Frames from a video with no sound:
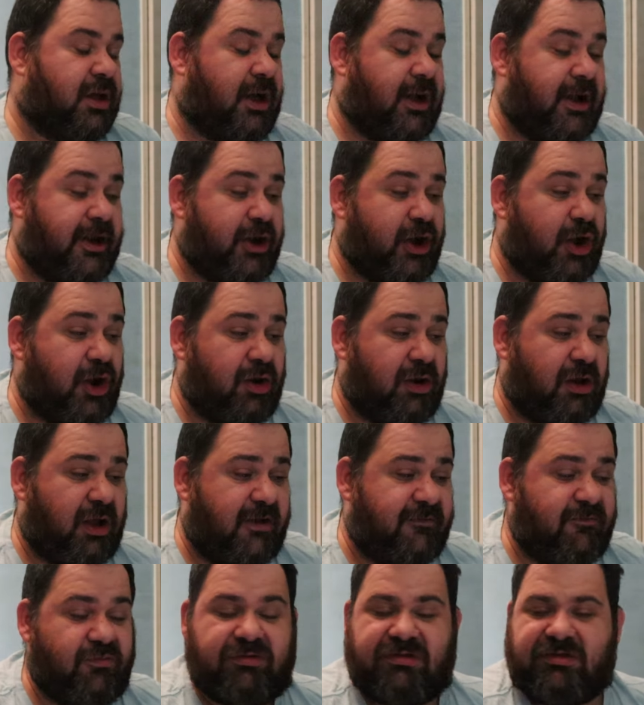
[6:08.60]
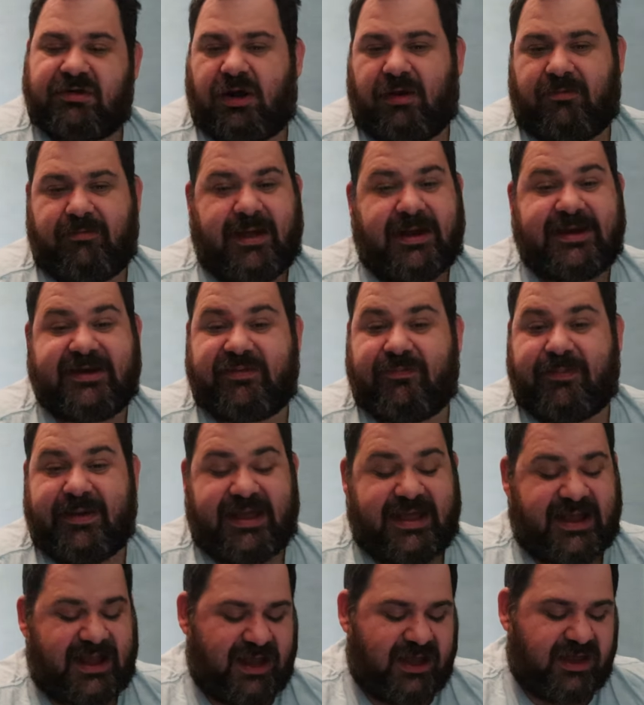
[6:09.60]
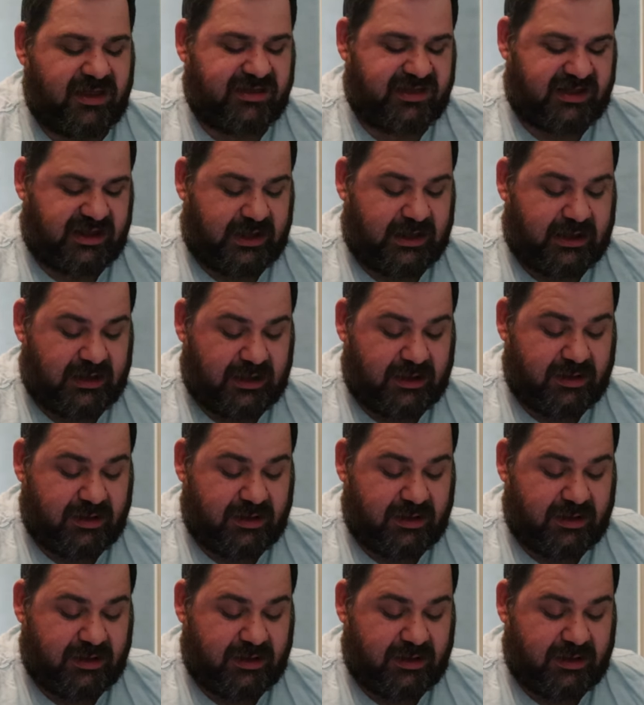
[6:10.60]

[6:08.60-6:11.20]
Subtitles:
I know life was not meant to be easy.